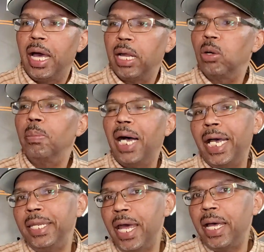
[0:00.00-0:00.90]
I don't
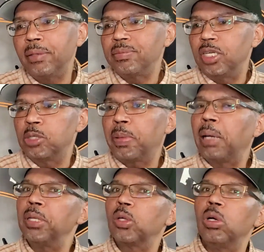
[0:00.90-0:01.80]
mind that. It's
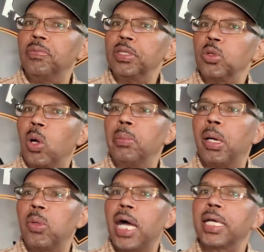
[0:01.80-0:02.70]
probably equivalent to one of my
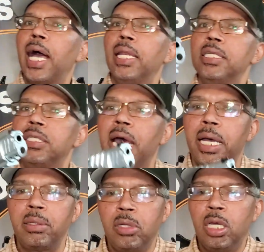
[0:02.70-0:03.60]
Rock Islands
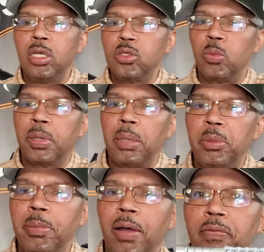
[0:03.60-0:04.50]
now. So probably
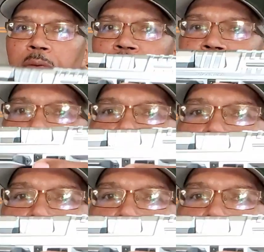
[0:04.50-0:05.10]
about 50-some